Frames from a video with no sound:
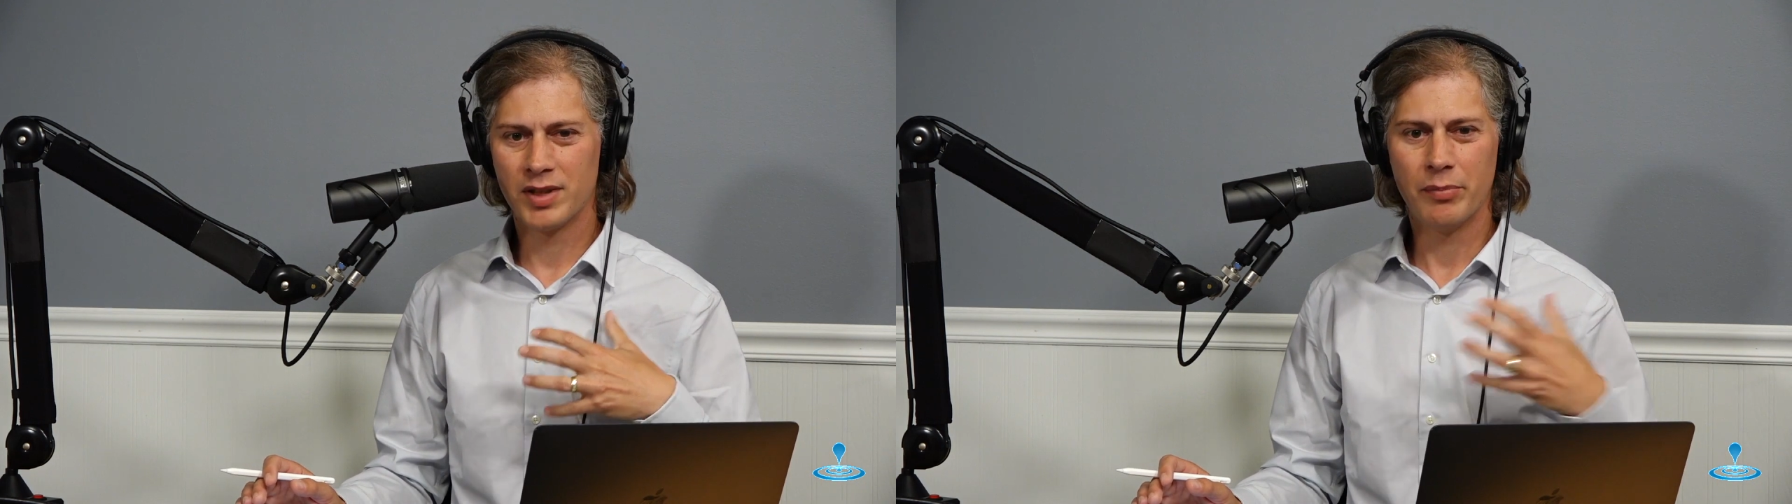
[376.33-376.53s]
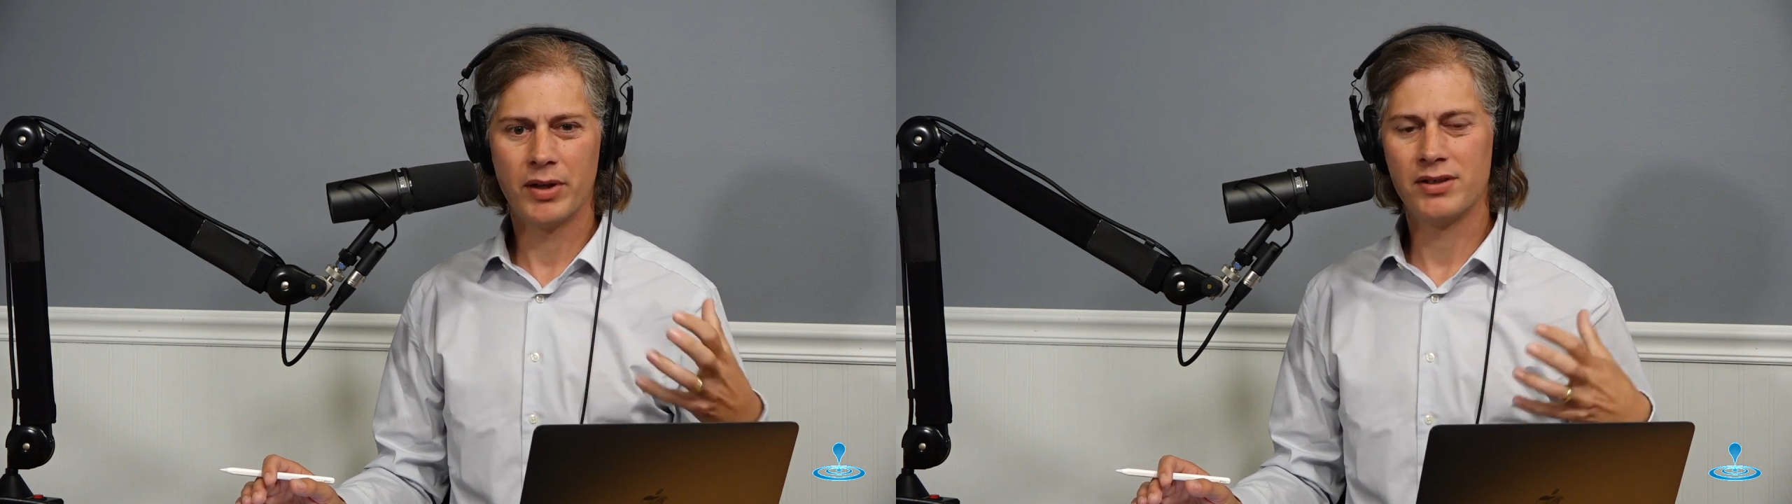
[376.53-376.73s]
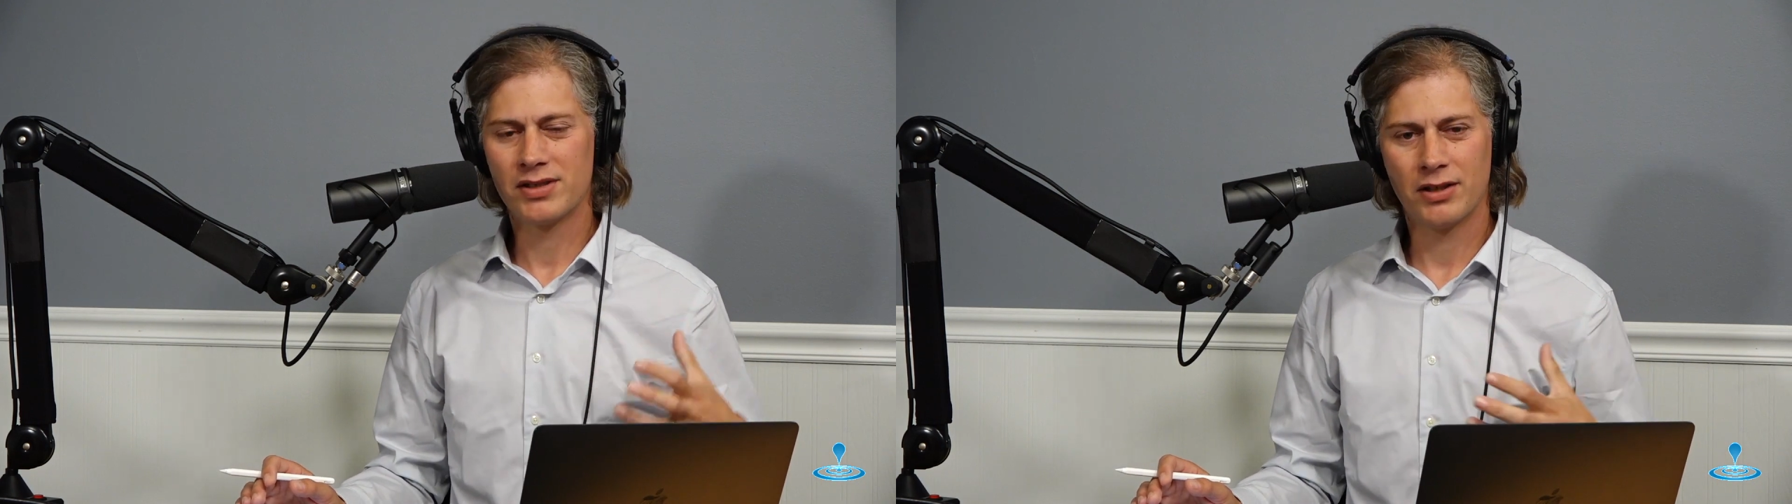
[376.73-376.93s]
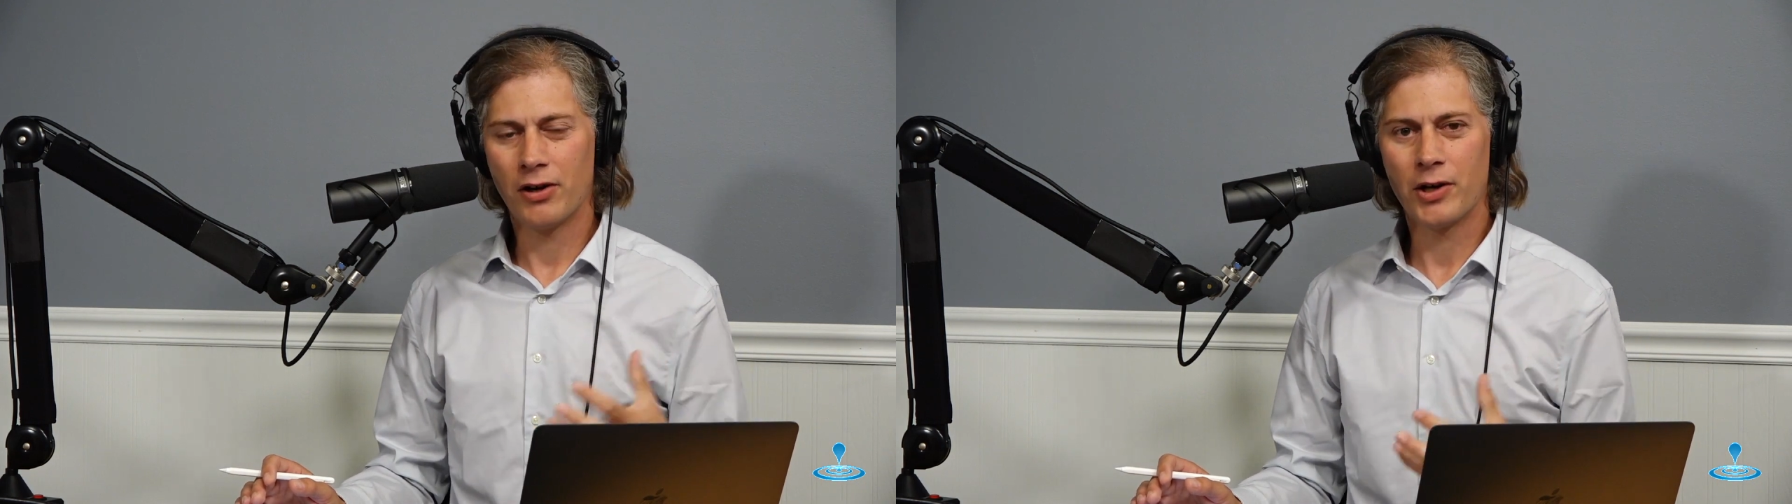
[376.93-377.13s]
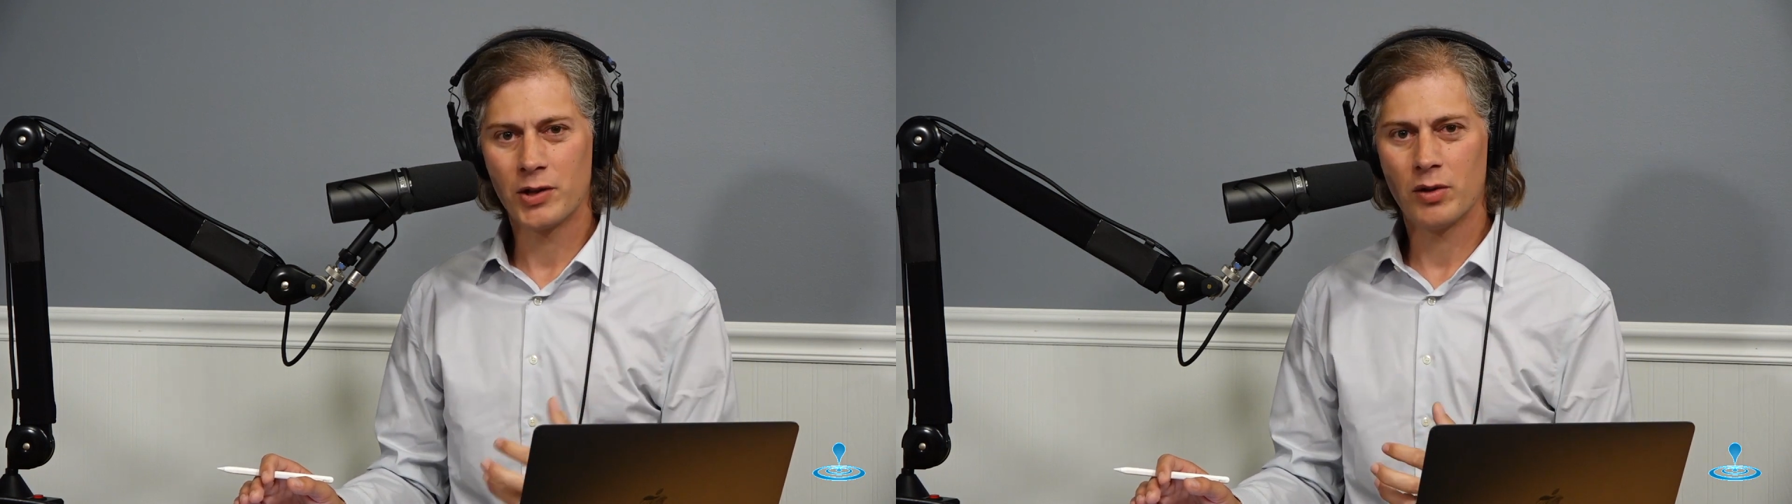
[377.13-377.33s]
that pundits can
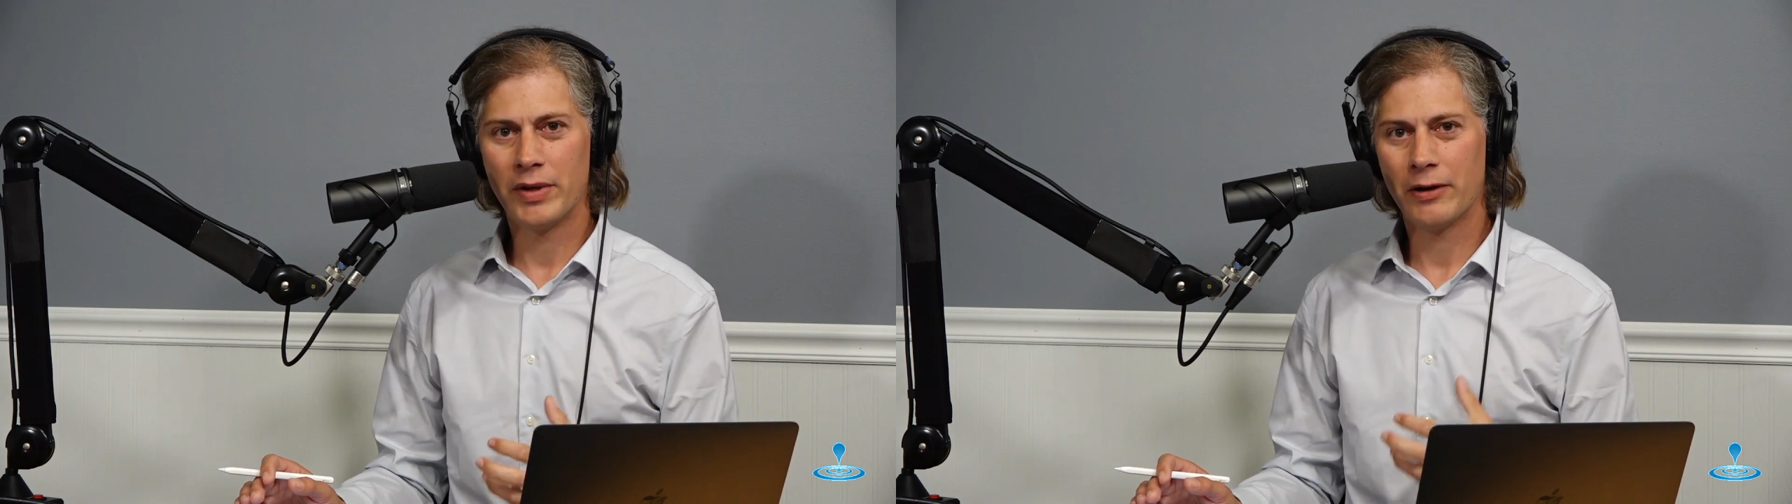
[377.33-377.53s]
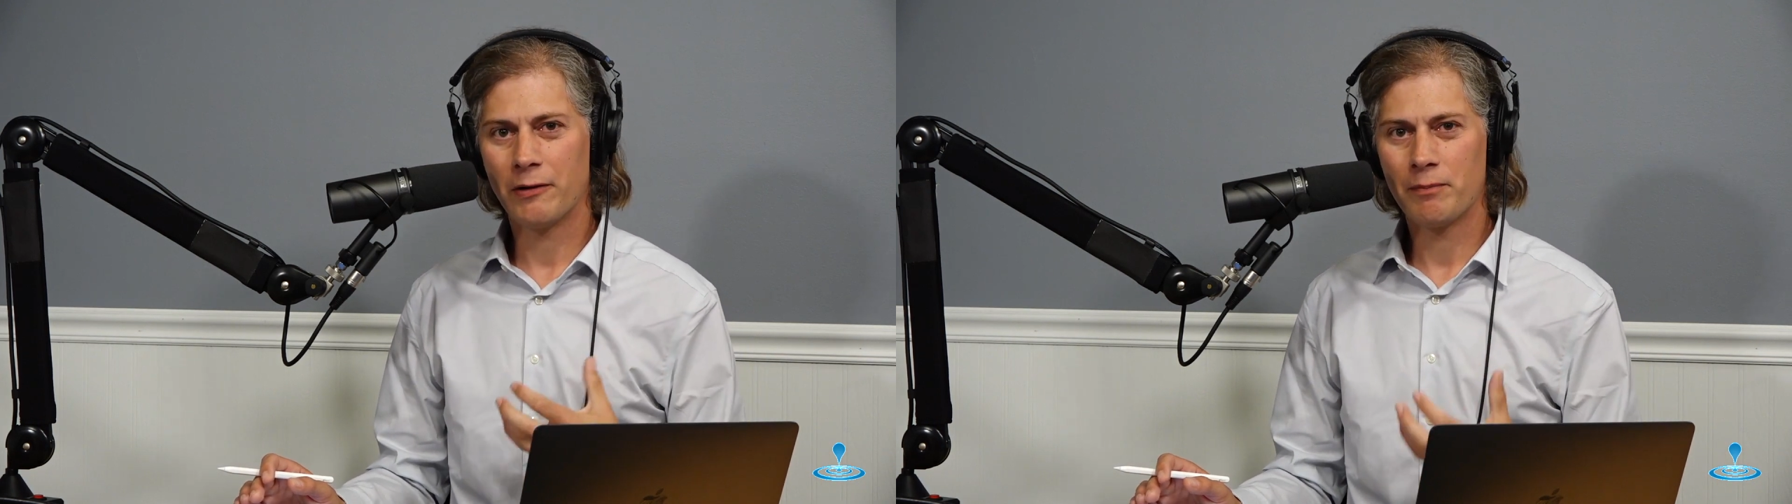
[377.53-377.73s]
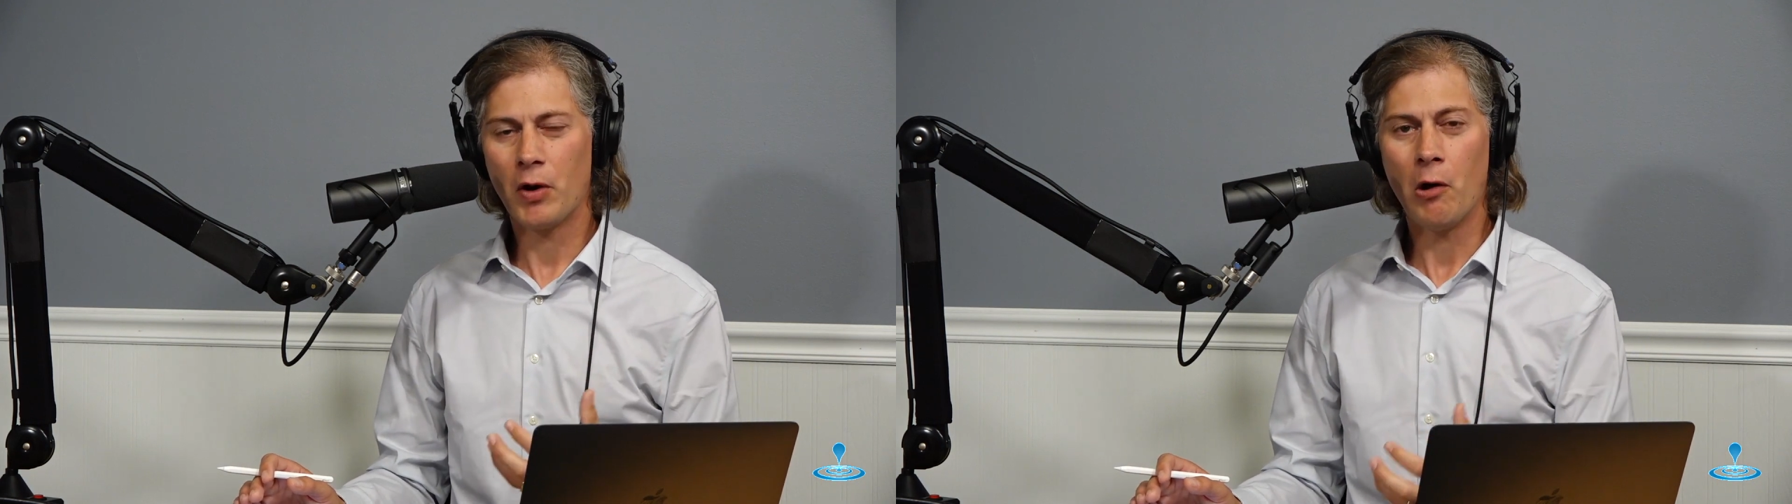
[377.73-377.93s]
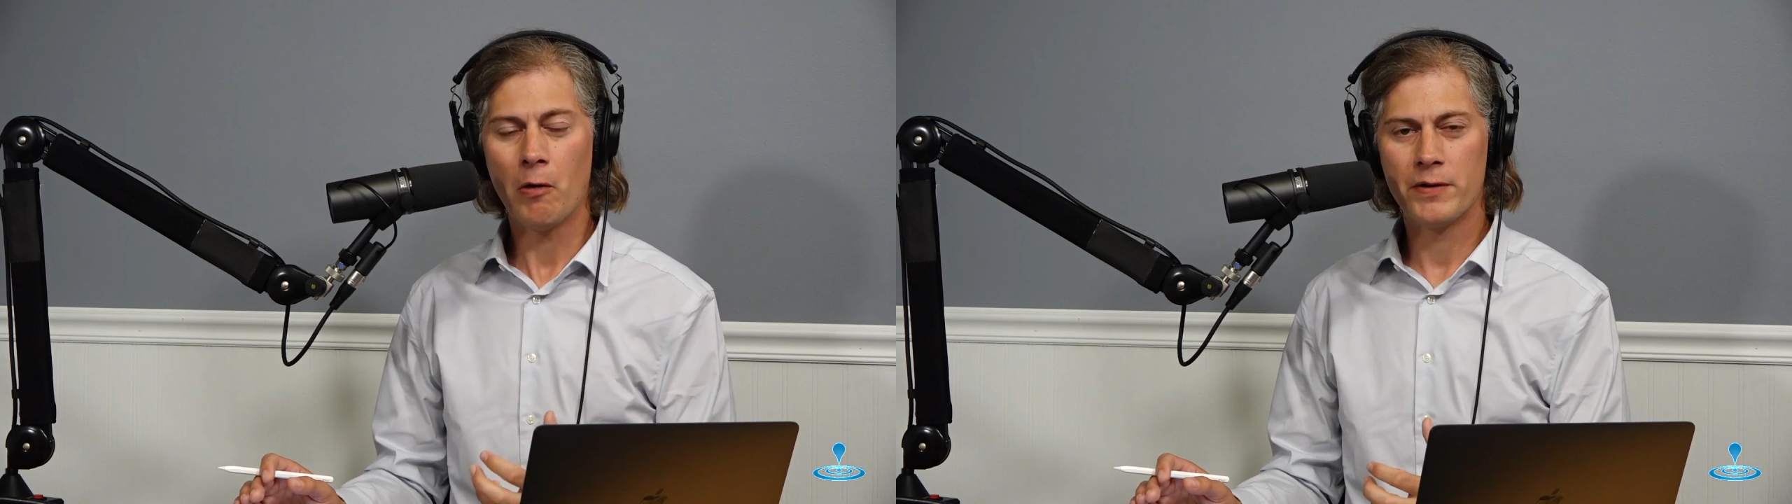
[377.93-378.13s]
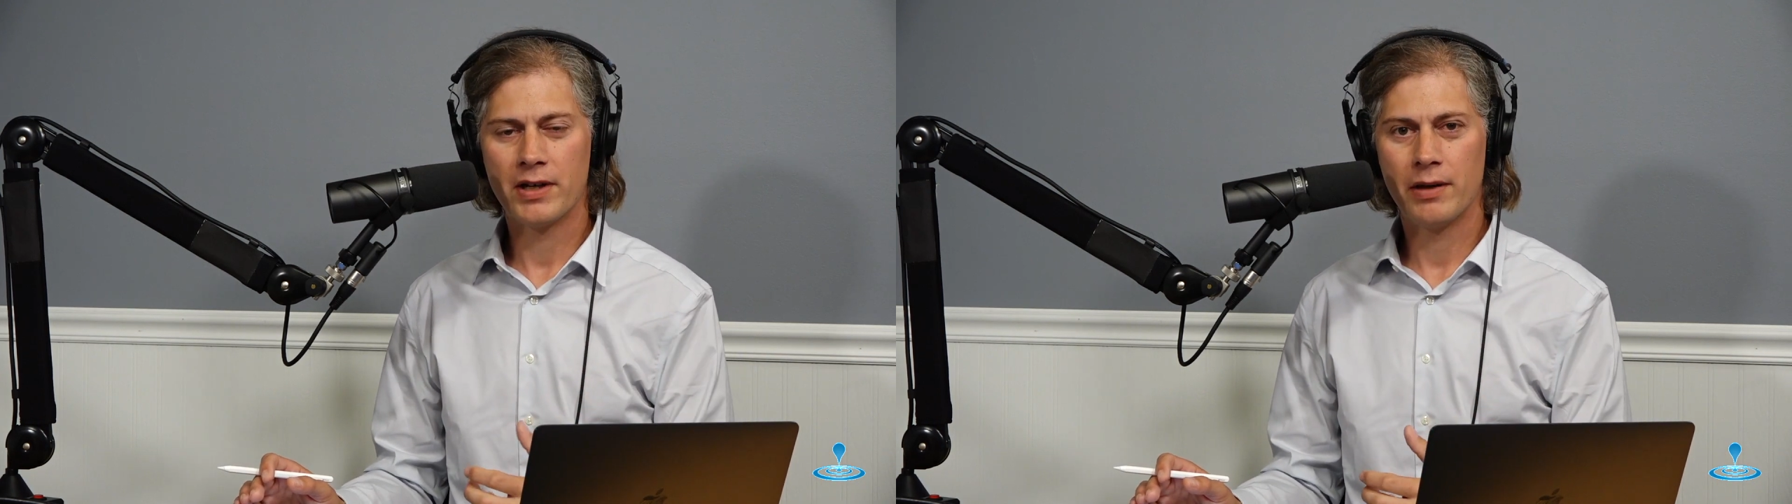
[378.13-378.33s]
argue about all
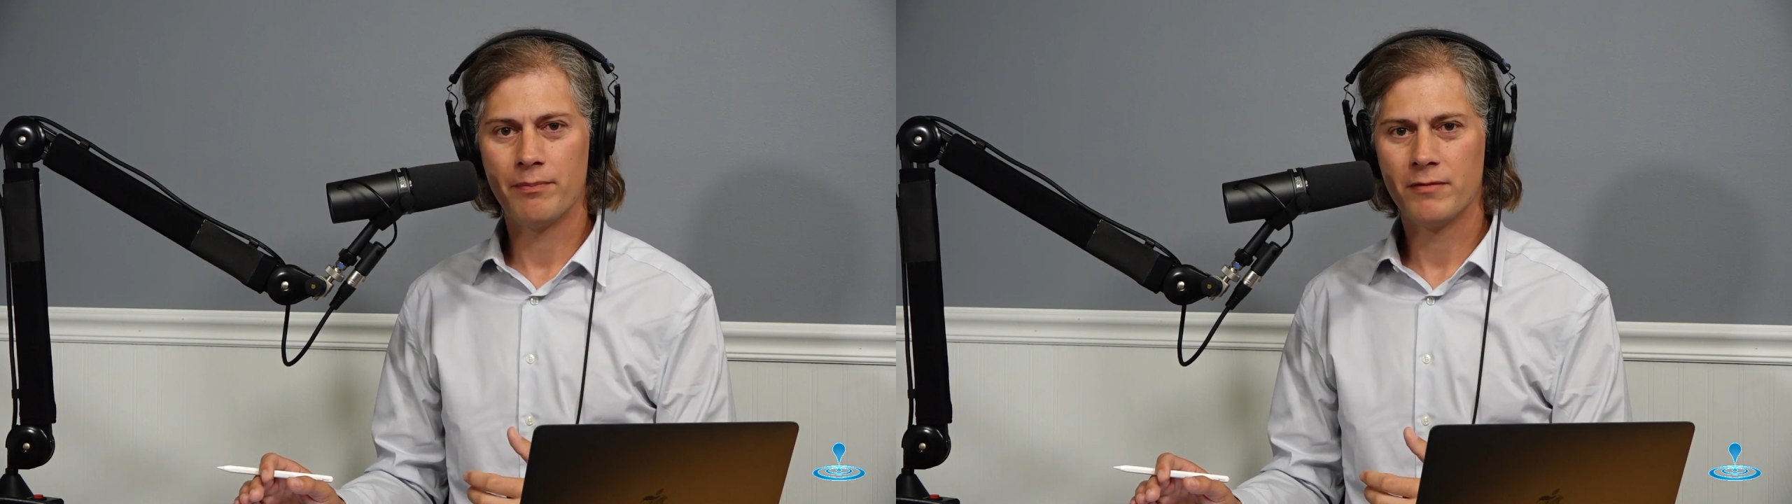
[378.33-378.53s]
the time.